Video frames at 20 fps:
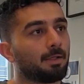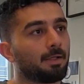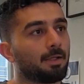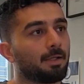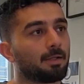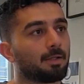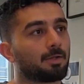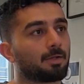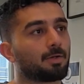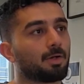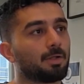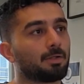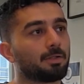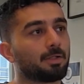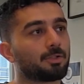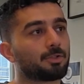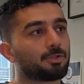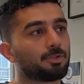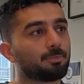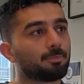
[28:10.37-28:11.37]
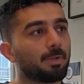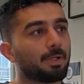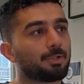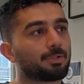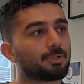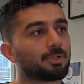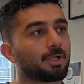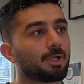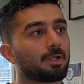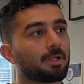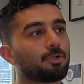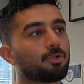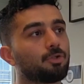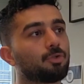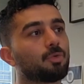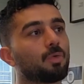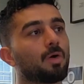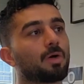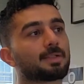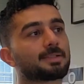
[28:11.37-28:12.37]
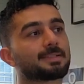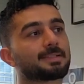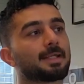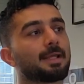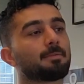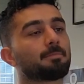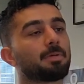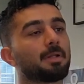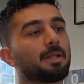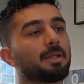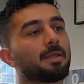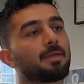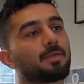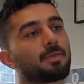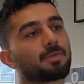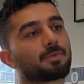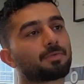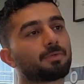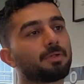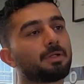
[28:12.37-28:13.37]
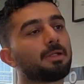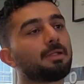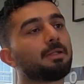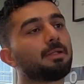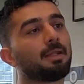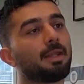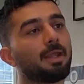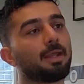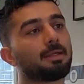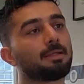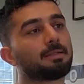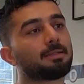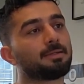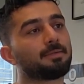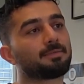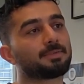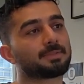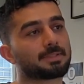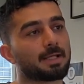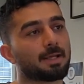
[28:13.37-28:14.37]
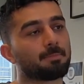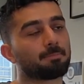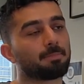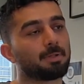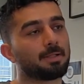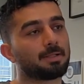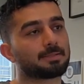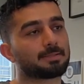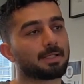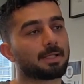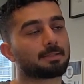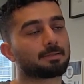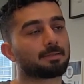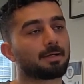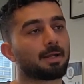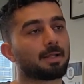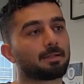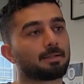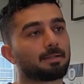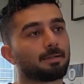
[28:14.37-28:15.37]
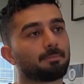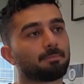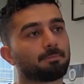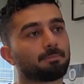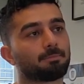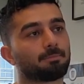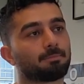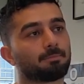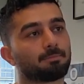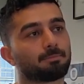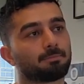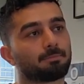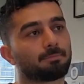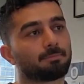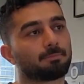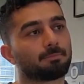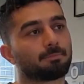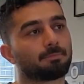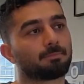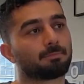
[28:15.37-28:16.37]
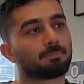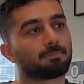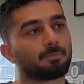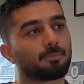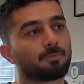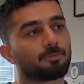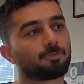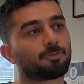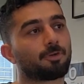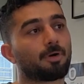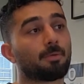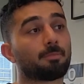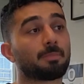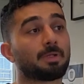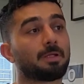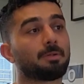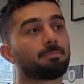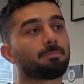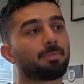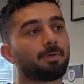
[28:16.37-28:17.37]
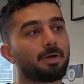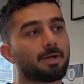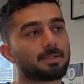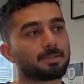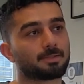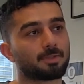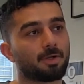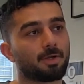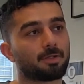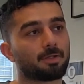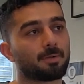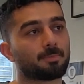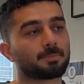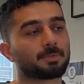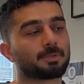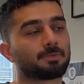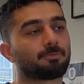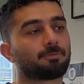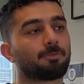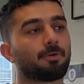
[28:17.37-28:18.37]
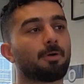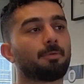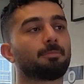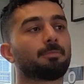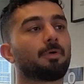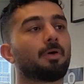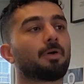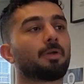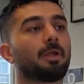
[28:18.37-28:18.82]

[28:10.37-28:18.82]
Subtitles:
in the context you mentioned, you are sampling 3 negative samples at random from impressed items. From